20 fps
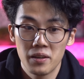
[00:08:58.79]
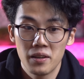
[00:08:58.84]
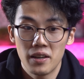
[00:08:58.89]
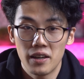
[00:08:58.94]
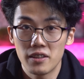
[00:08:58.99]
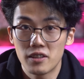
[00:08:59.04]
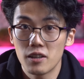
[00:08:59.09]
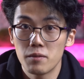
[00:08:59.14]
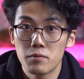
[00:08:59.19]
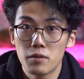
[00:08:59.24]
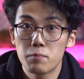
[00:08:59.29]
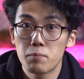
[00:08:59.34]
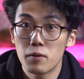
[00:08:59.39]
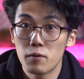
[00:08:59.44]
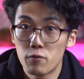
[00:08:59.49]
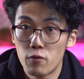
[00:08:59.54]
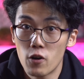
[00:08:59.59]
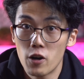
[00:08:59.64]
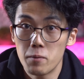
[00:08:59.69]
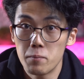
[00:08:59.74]
in terms of
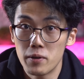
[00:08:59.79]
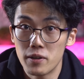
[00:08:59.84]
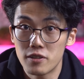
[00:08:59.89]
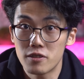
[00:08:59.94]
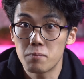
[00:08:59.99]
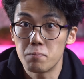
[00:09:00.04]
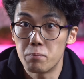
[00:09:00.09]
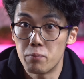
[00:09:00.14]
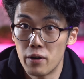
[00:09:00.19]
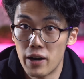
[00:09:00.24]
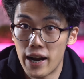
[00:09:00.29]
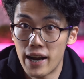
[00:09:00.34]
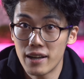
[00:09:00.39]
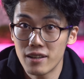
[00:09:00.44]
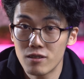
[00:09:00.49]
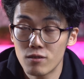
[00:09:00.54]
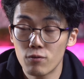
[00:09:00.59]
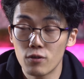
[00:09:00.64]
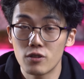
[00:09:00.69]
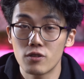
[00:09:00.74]
performance
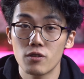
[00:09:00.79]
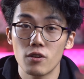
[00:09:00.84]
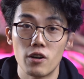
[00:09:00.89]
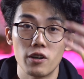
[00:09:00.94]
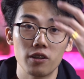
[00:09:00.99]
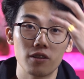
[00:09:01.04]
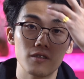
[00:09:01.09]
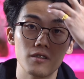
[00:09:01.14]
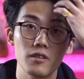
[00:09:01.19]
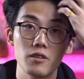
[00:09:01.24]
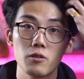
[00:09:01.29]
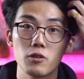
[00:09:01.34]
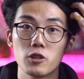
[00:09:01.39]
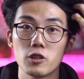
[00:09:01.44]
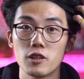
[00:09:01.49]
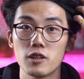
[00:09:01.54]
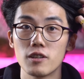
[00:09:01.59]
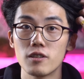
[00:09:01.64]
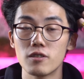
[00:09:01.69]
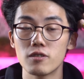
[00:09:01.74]
brands for storage
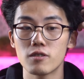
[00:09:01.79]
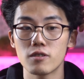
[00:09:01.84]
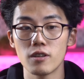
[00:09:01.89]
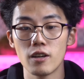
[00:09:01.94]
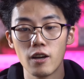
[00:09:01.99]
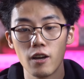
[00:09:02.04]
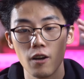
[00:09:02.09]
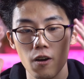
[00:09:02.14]
solutions?